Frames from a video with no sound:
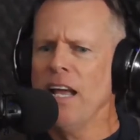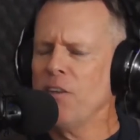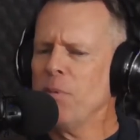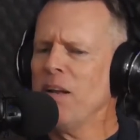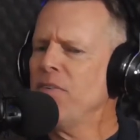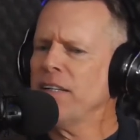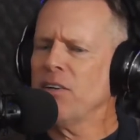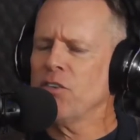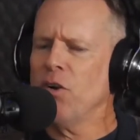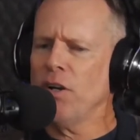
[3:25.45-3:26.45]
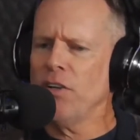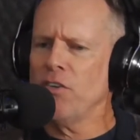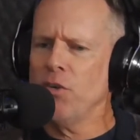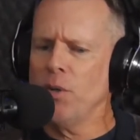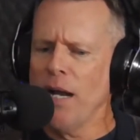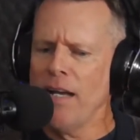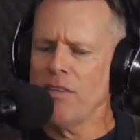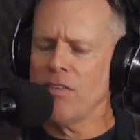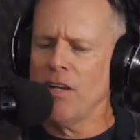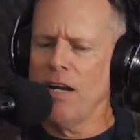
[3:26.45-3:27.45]
As a matter of fact, I was talking to two
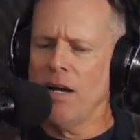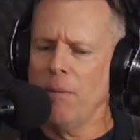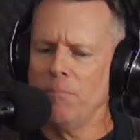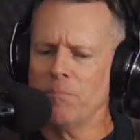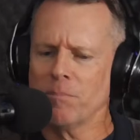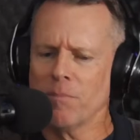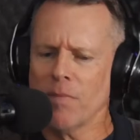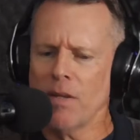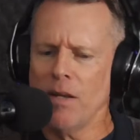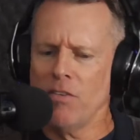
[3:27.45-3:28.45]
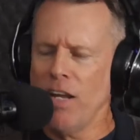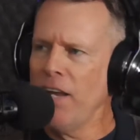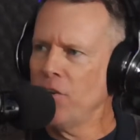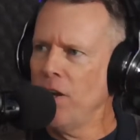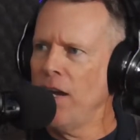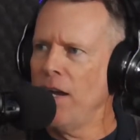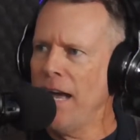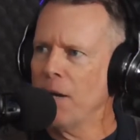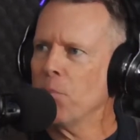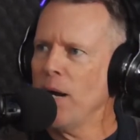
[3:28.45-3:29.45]
guys. Um, and uh,
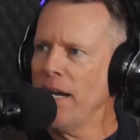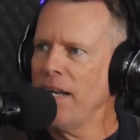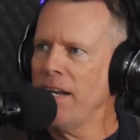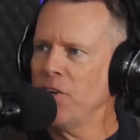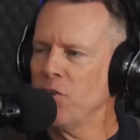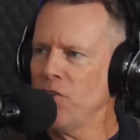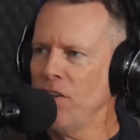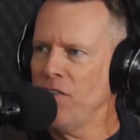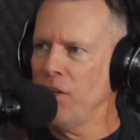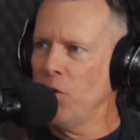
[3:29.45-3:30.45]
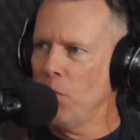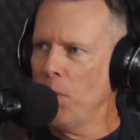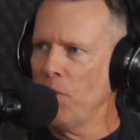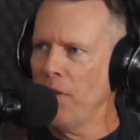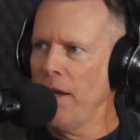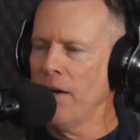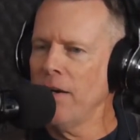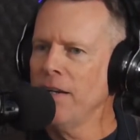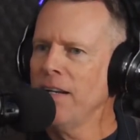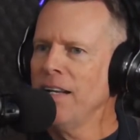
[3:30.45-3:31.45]
Adam Ray and Andrew Santino who are both there.
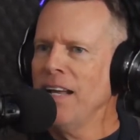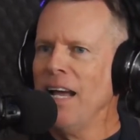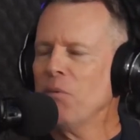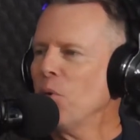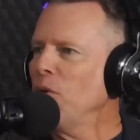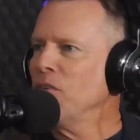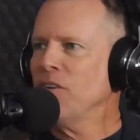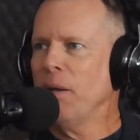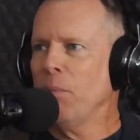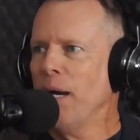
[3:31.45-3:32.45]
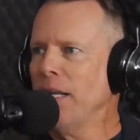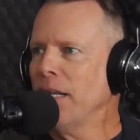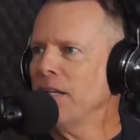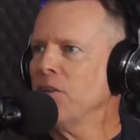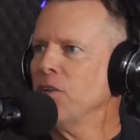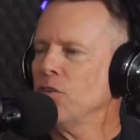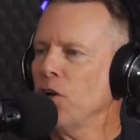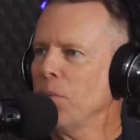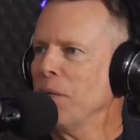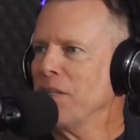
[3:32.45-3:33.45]
Yes, and we're all the same way. Like you know,
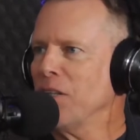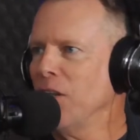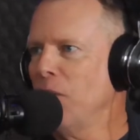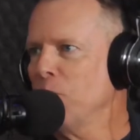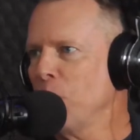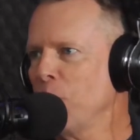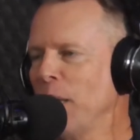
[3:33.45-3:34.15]
talking about the clubs we